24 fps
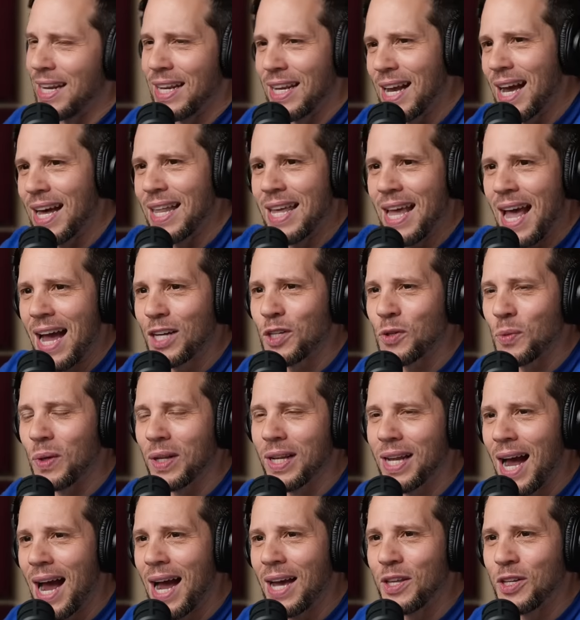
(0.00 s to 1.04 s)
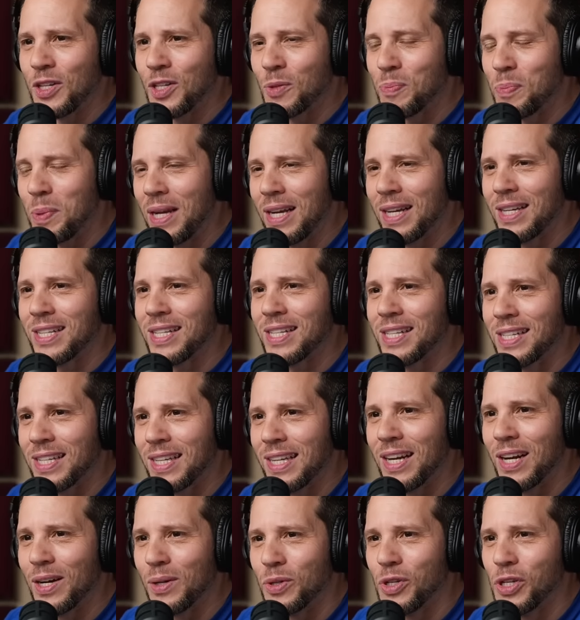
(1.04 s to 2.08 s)
And then you got the actual guy that
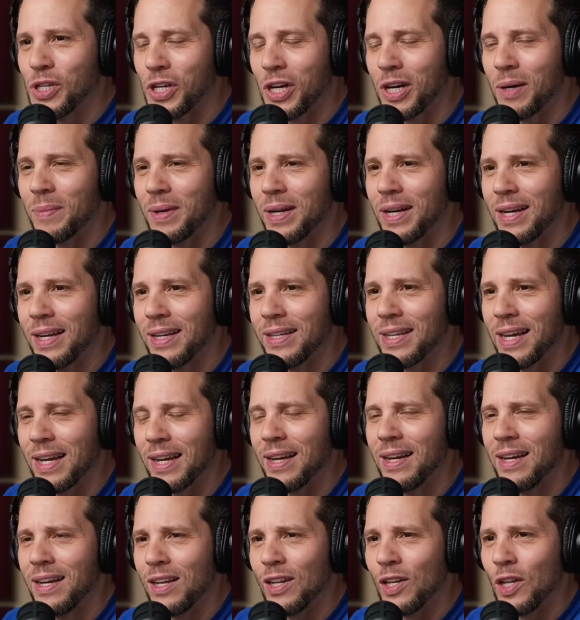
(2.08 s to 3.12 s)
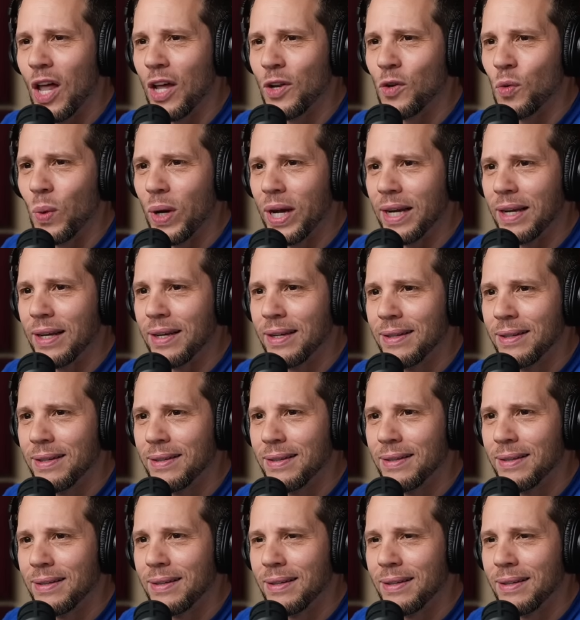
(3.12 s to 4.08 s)
speaks, you know, German, and he's like, Ludwig.